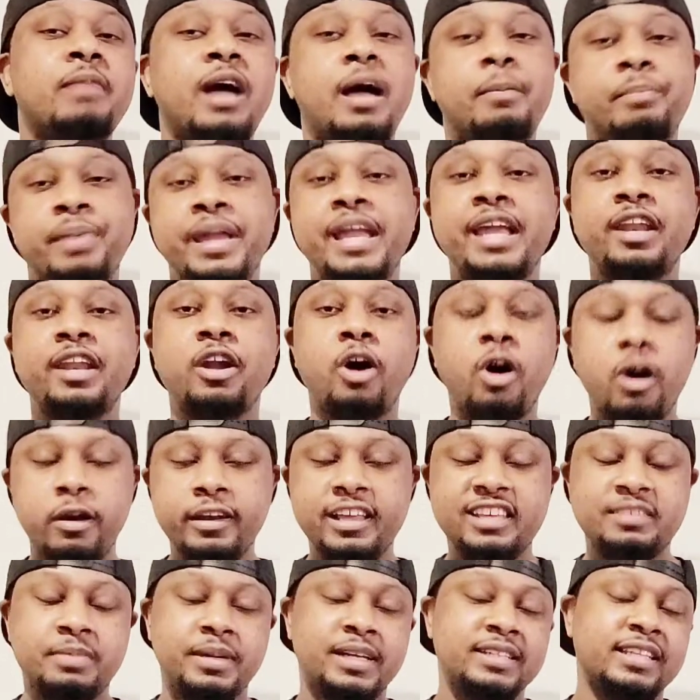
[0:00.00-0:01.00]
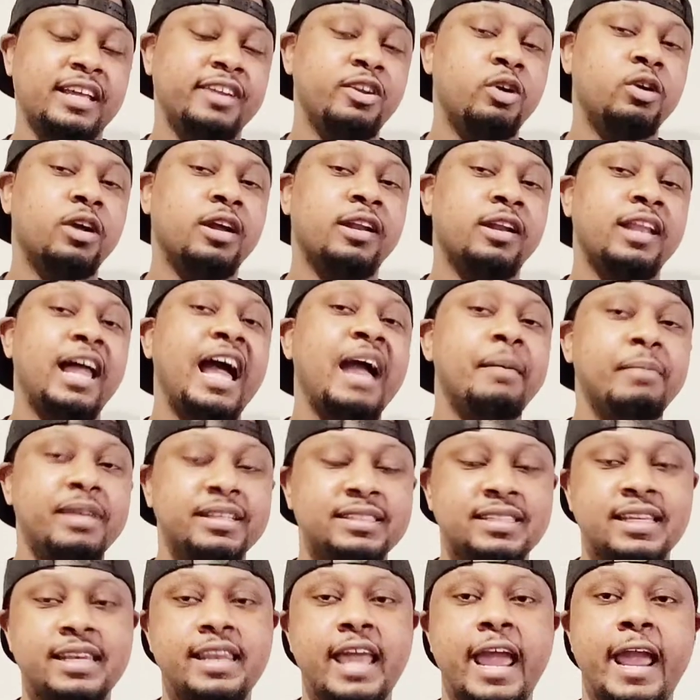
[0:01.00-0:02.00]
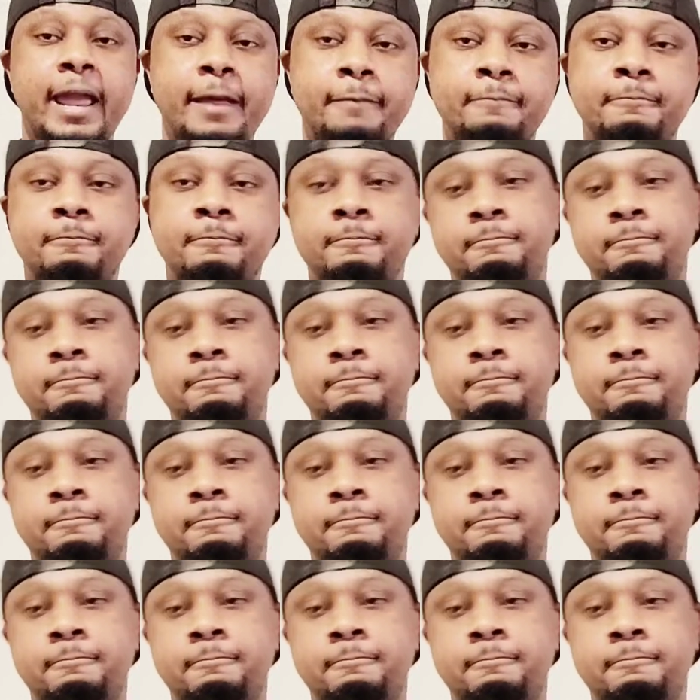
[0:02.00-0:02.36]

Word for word: my opinion on this because I know the climate today.